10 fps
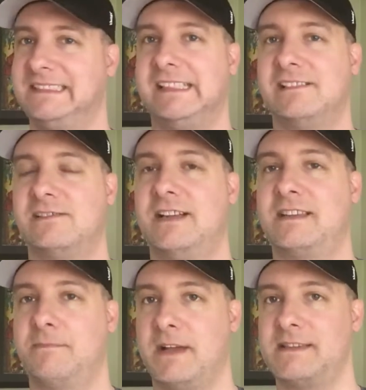they're not
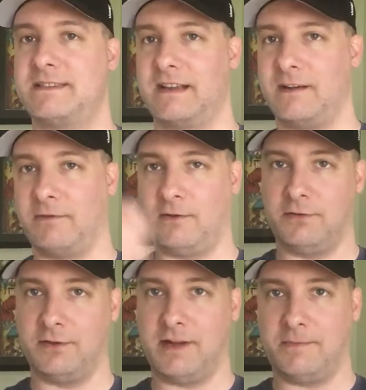the best, and I don't want to
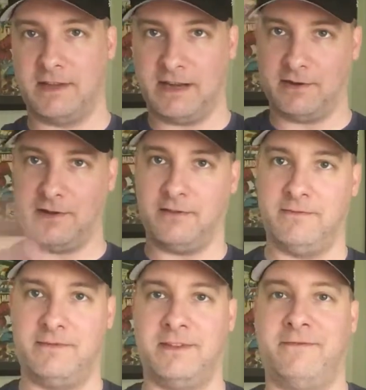hold it up and then have it all
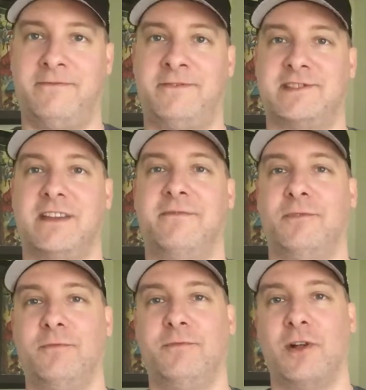
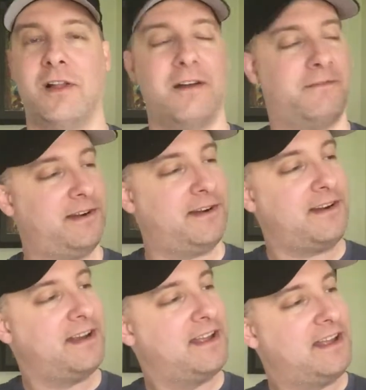centerfold fall out here.
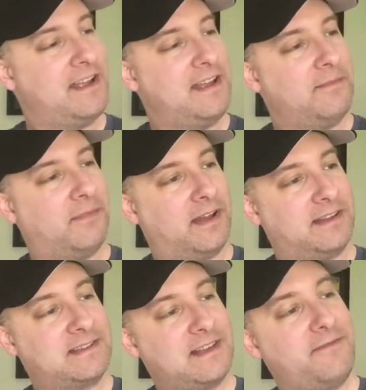But
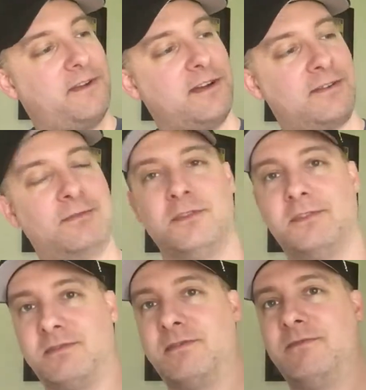it's a very
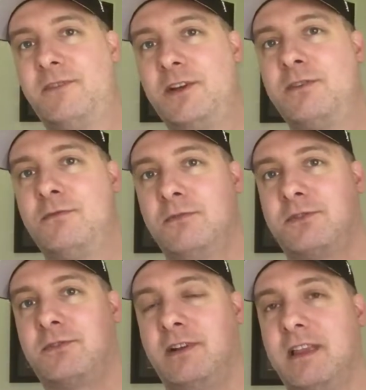cool
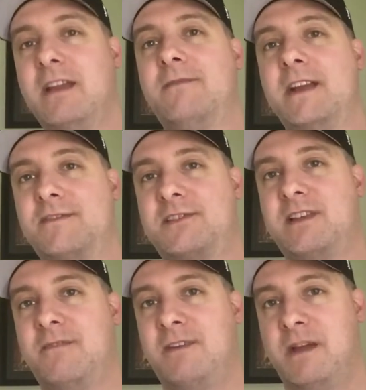story. Innovative
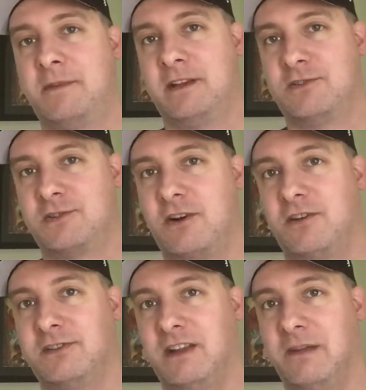stuff happening at
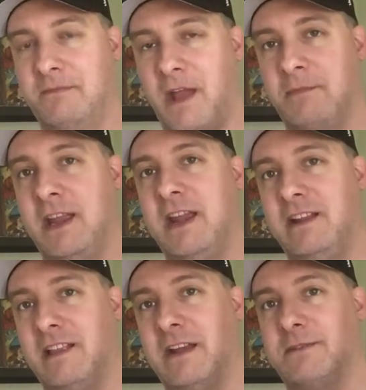Charlton. I'm gaining
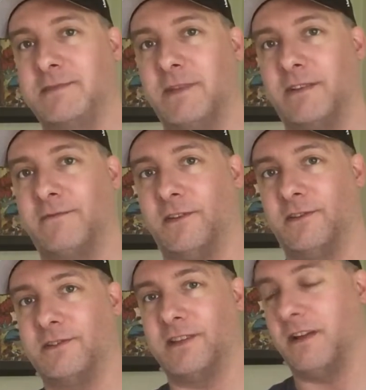a lot of respect for their
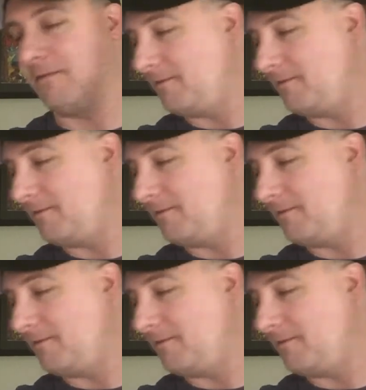stuff.